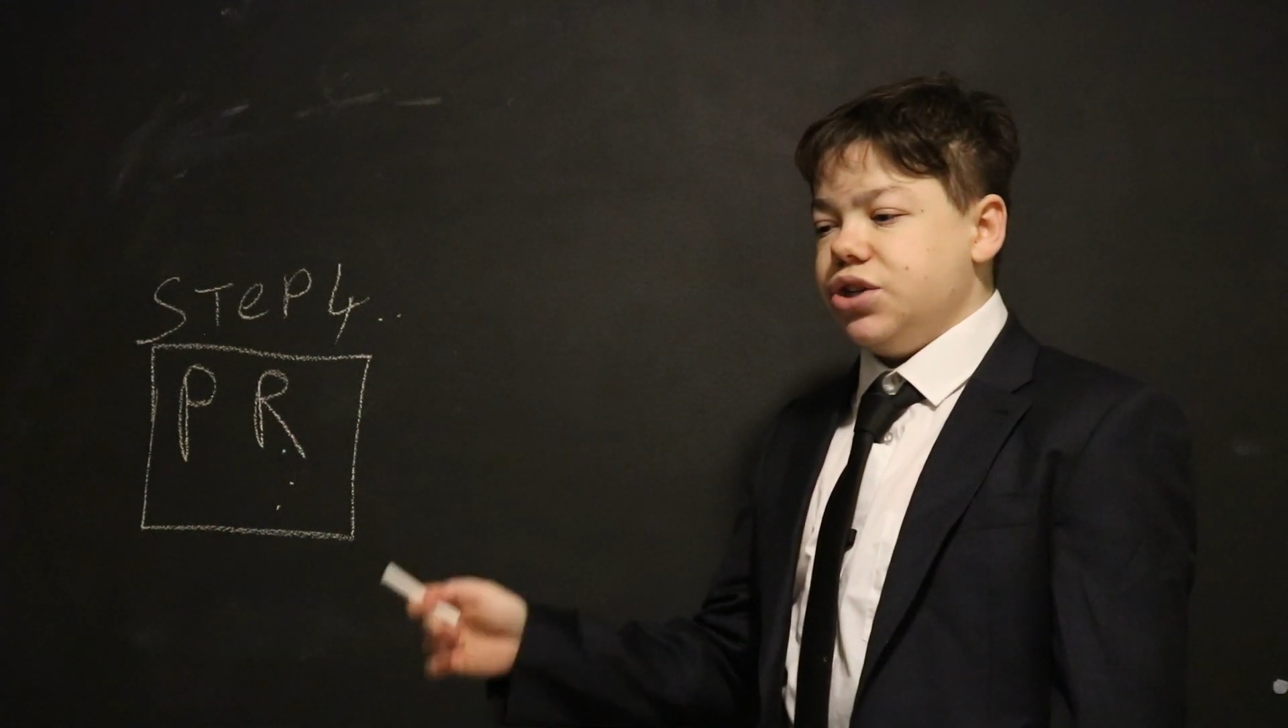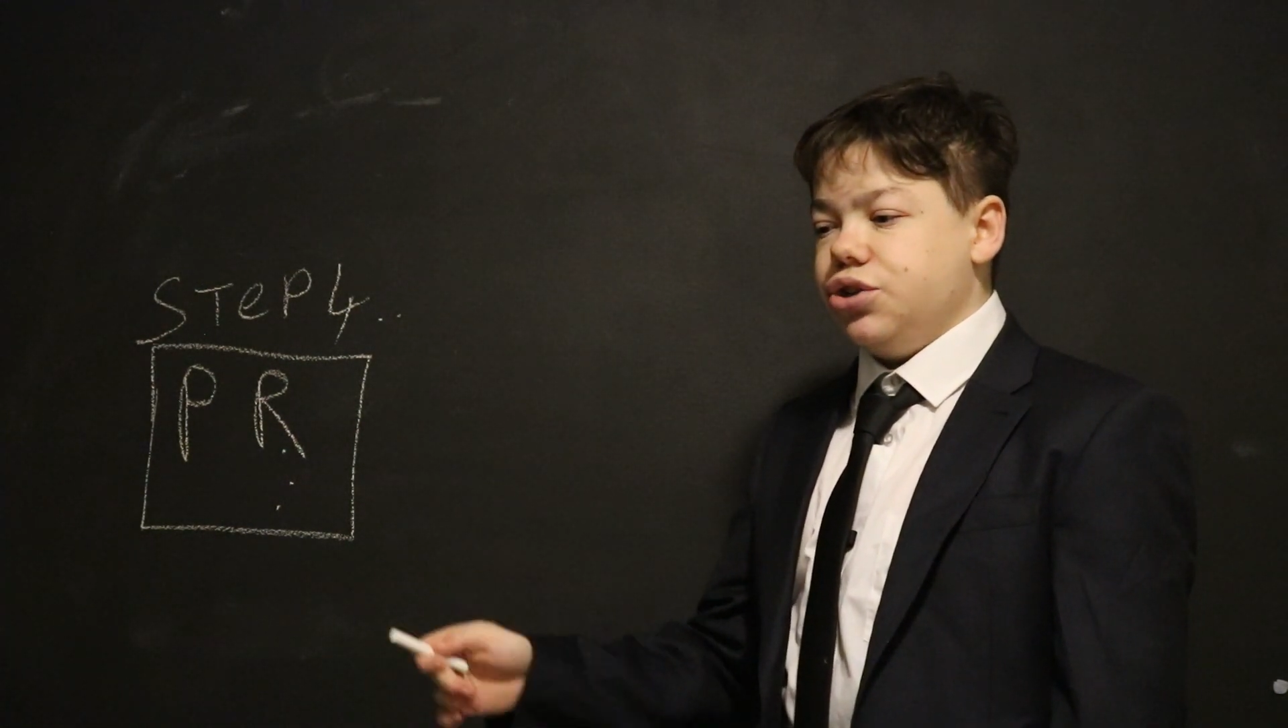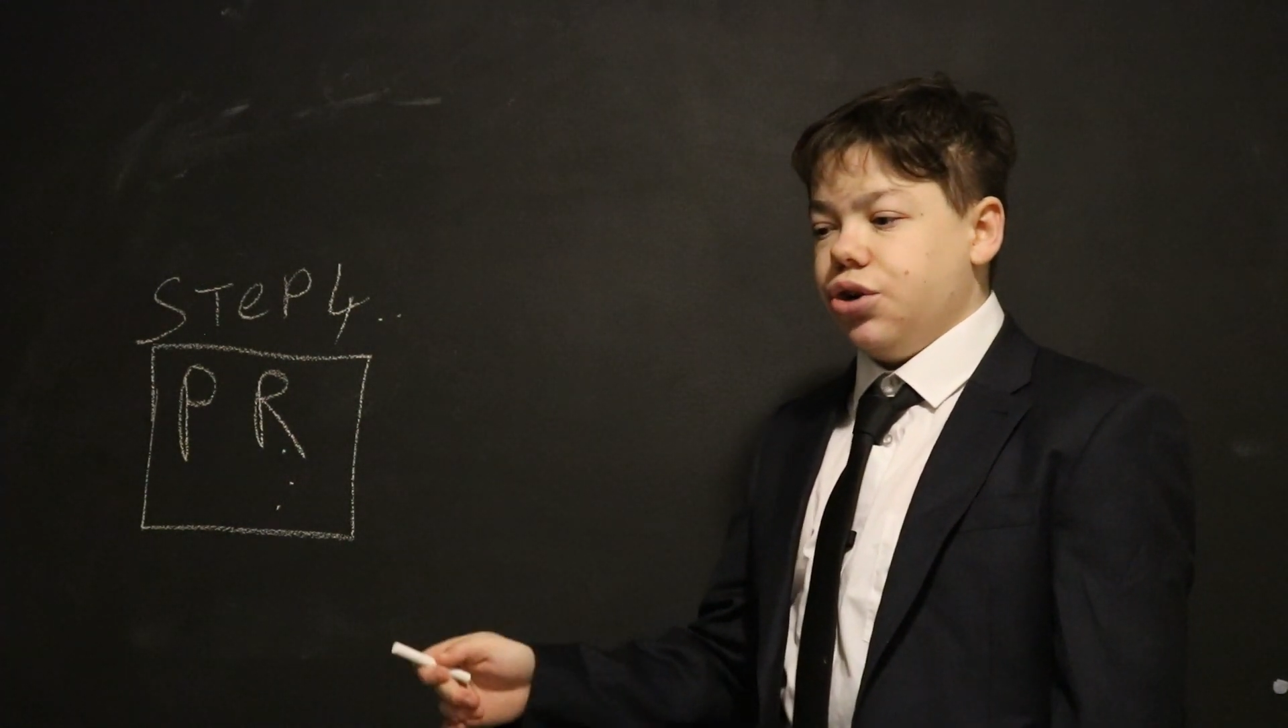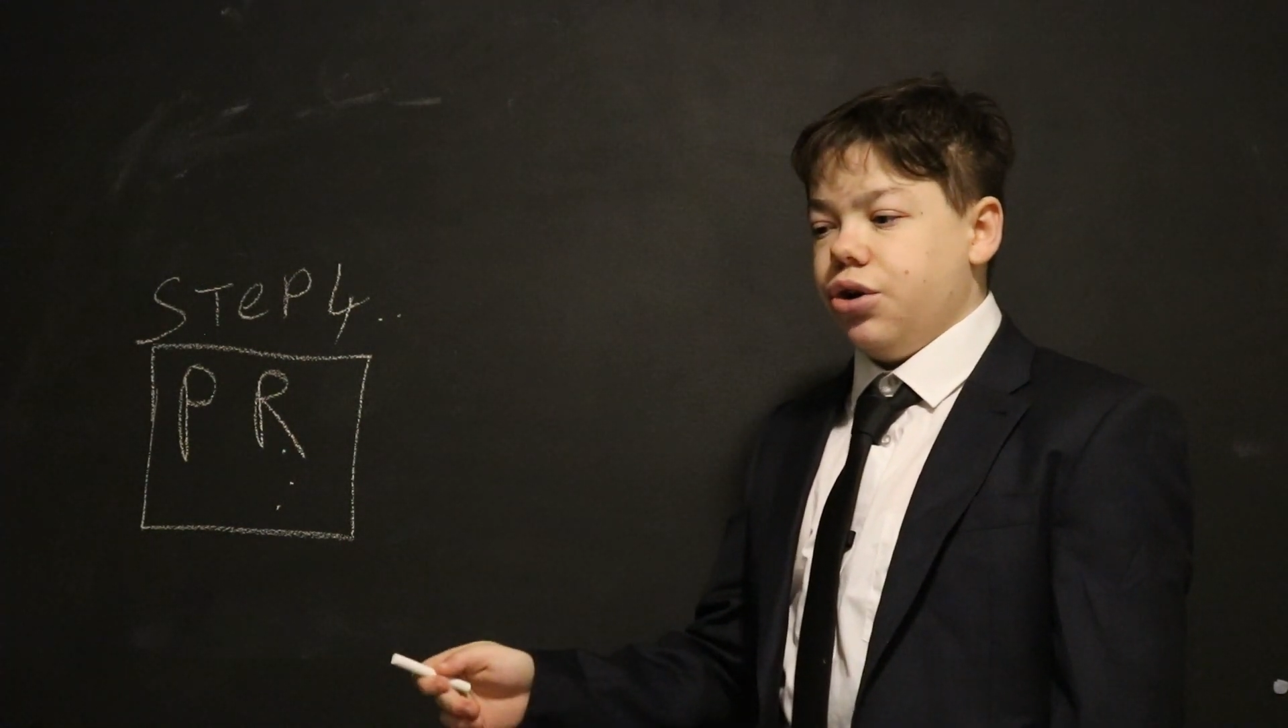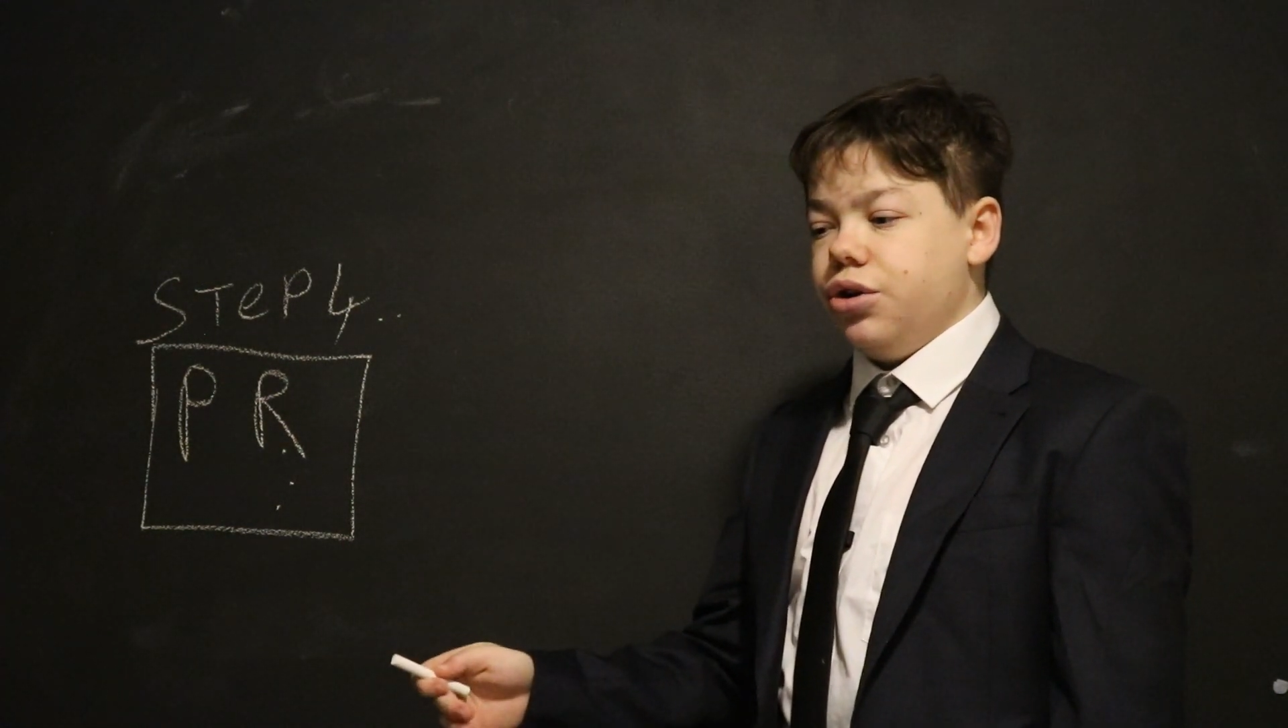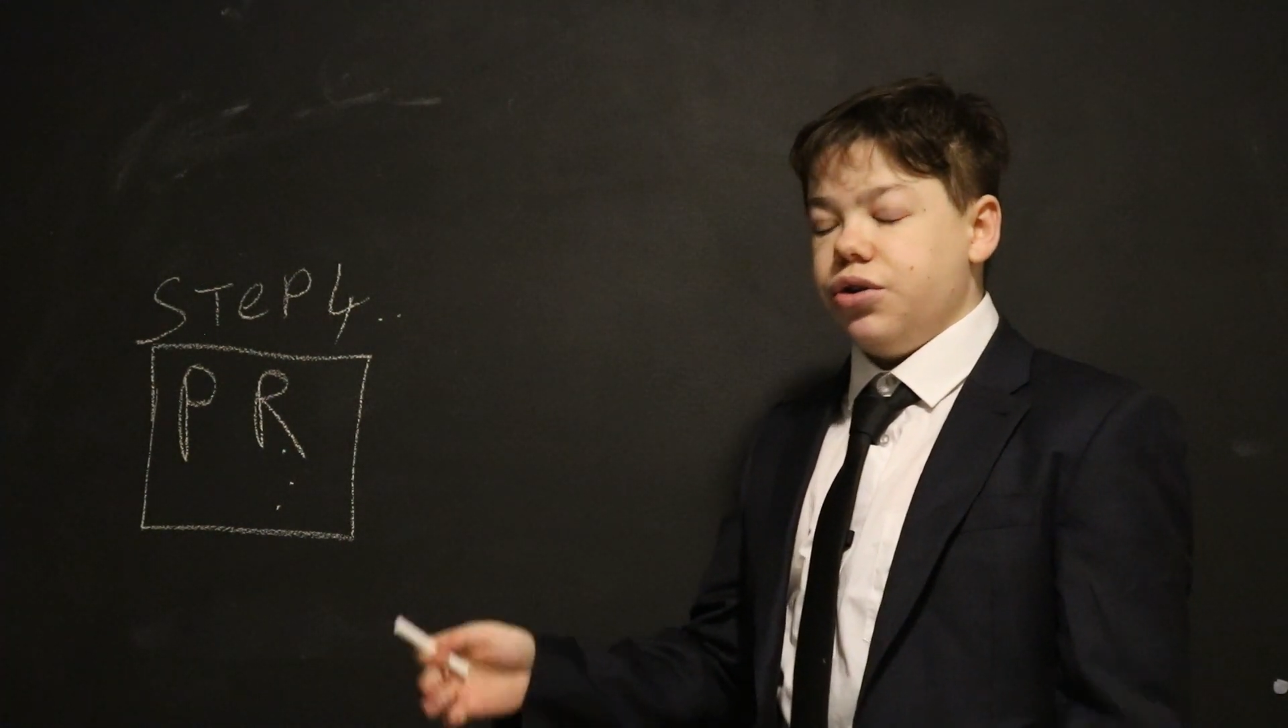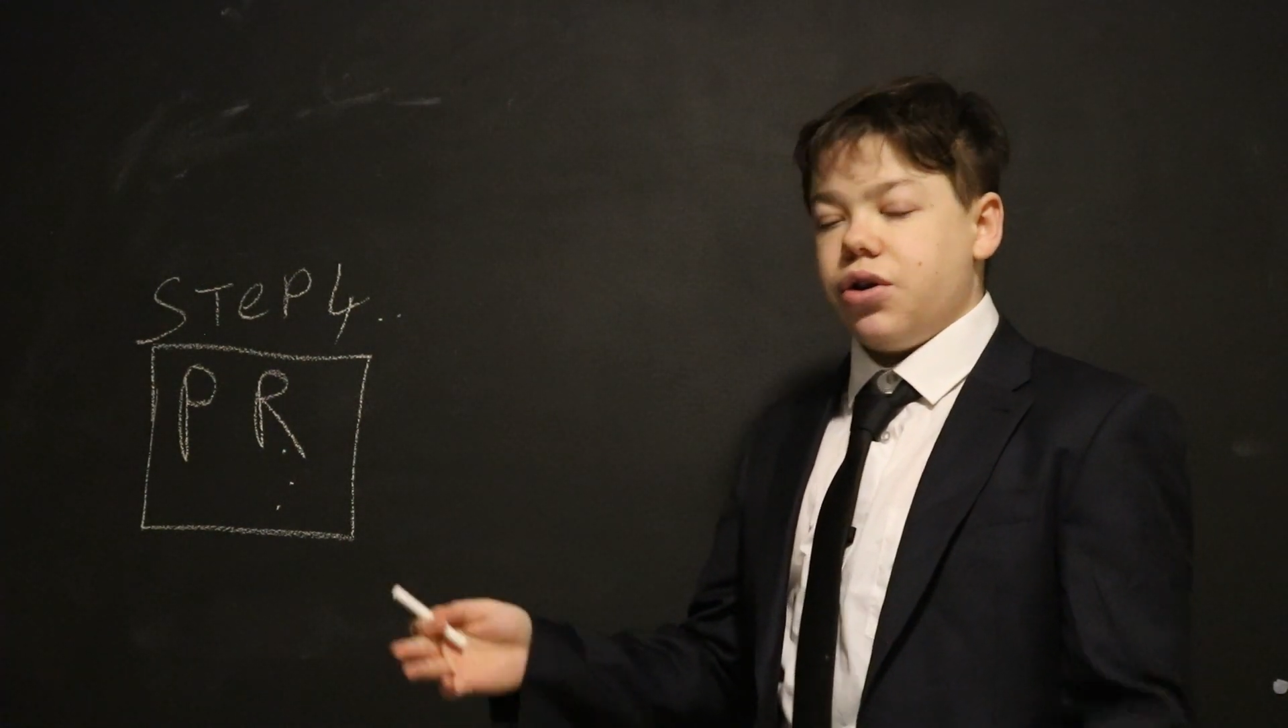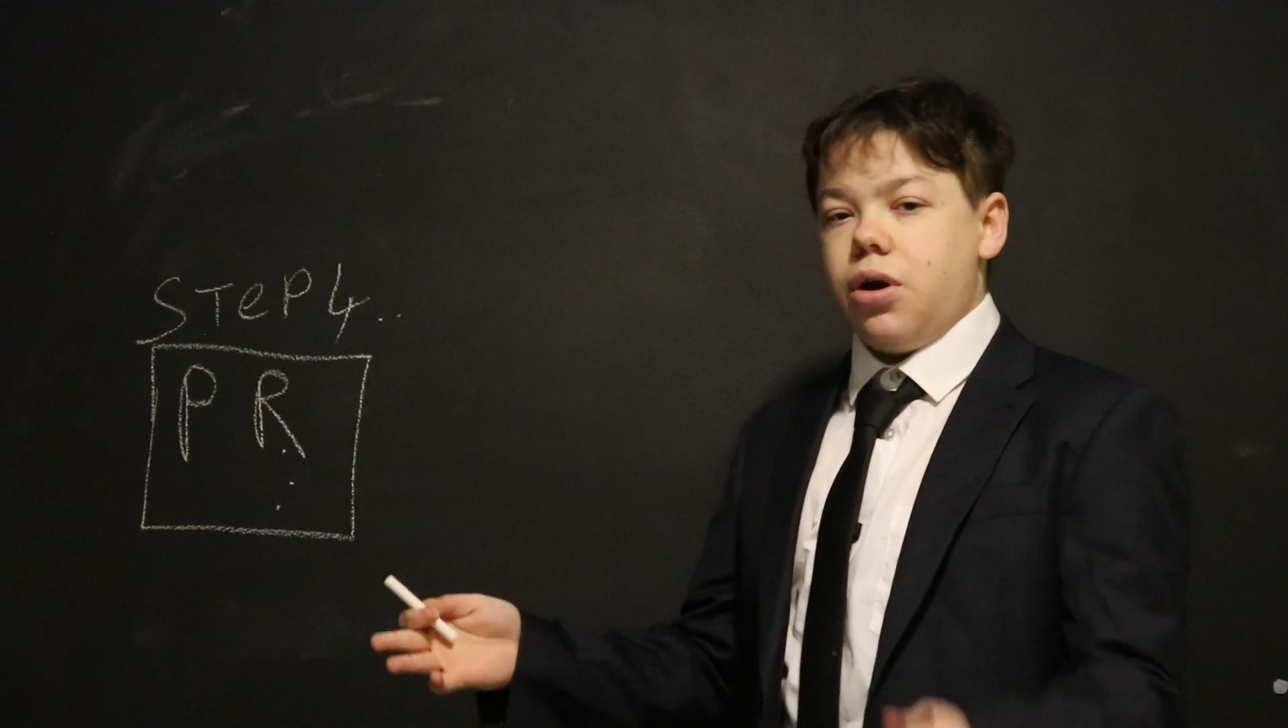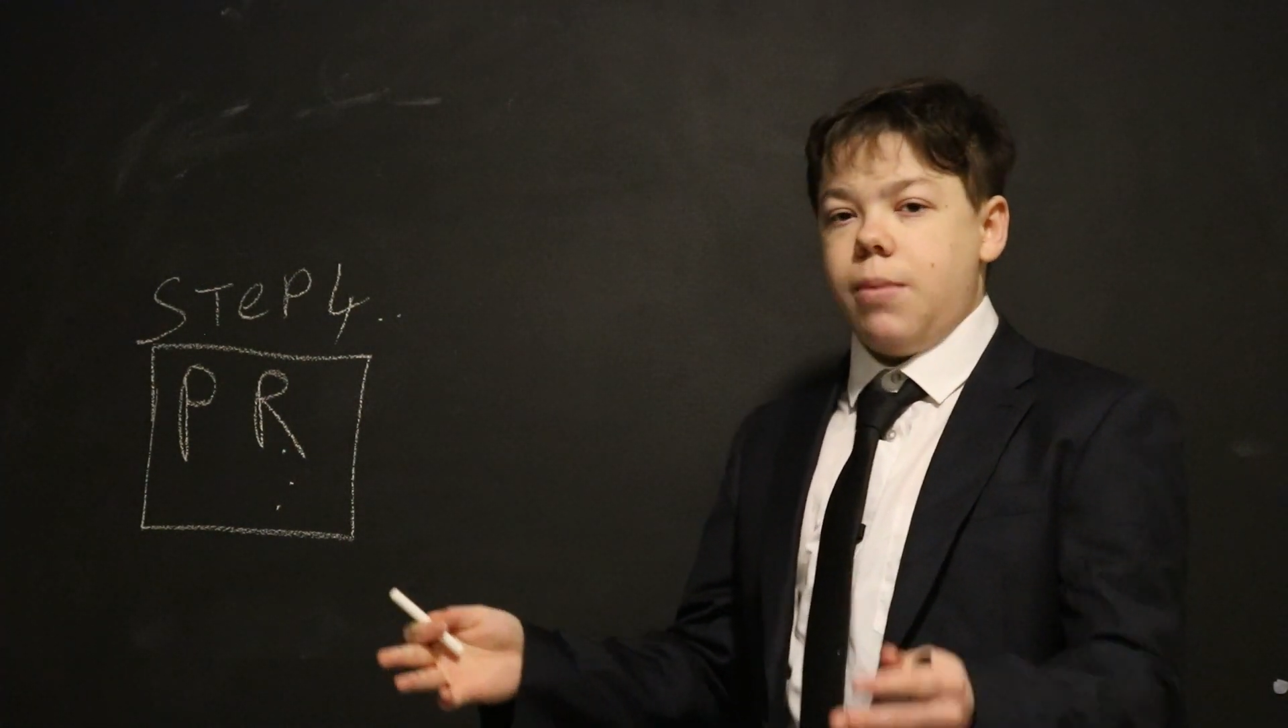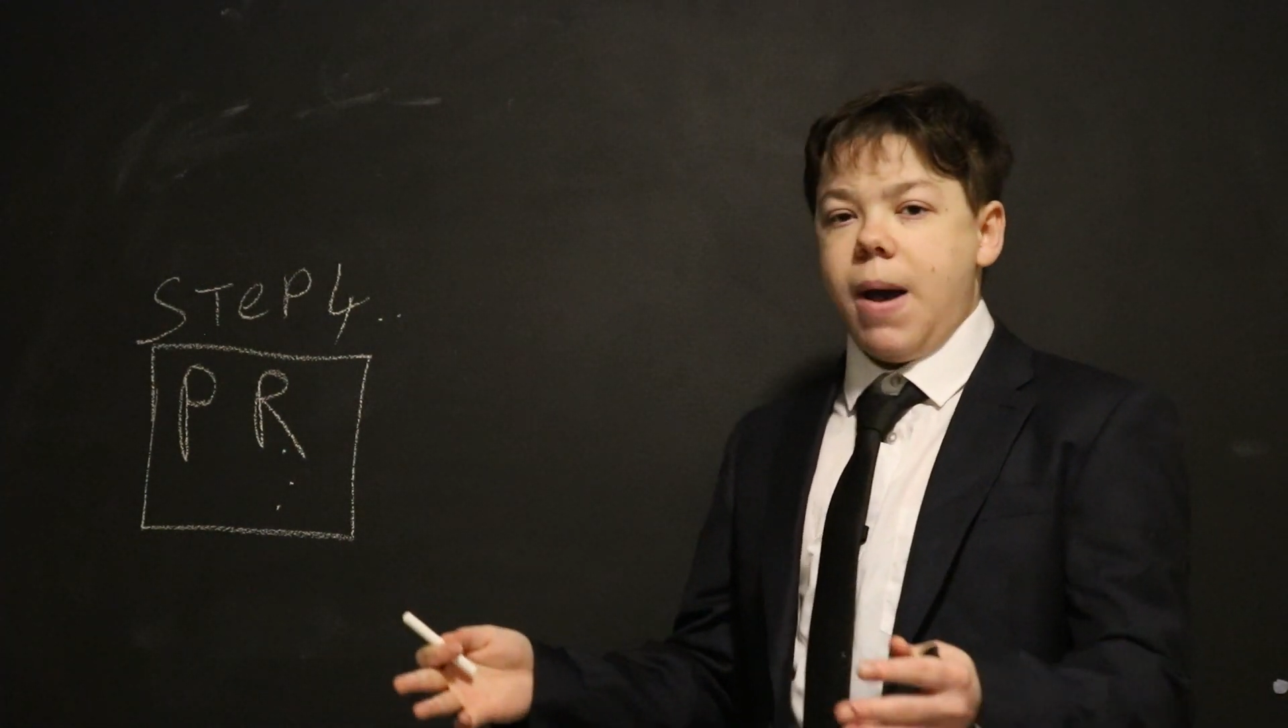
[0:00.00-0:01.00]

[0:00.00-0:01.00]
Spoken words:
should come